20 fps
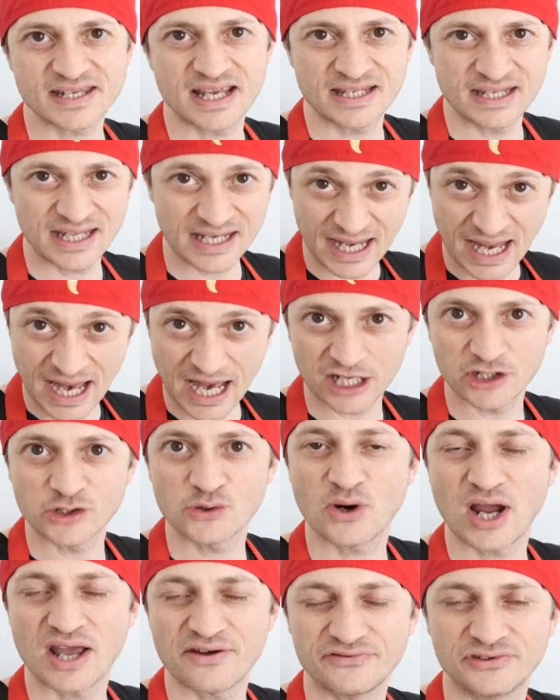and again
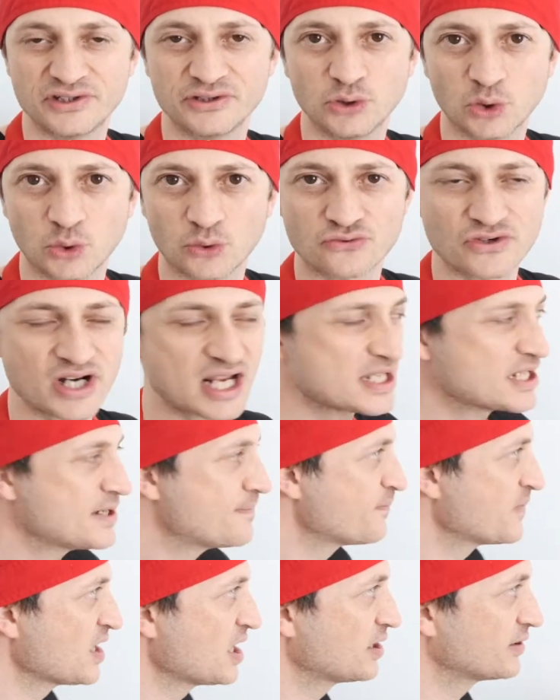you have the dough ready,